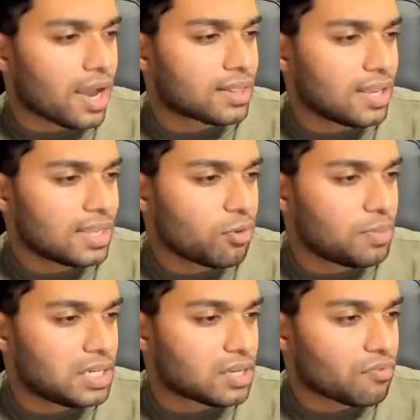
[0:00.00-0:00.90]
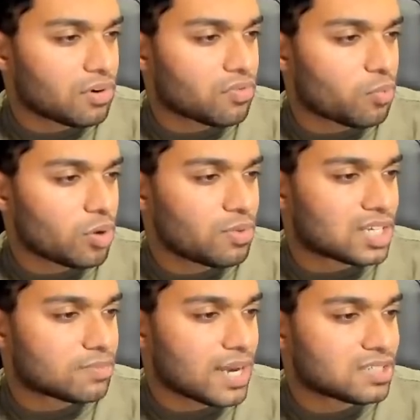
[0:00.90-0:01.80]
I think they will be different from what we
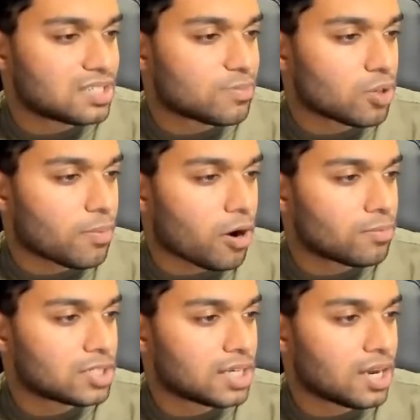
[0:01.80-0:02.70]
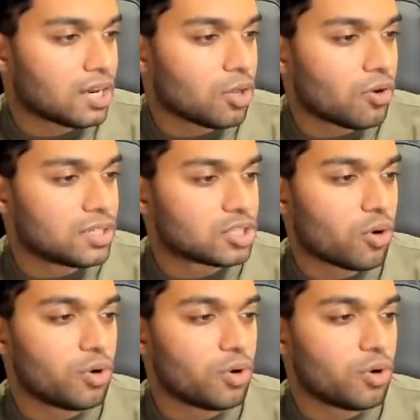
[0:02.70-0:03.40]
expect since both Parmashia and Zone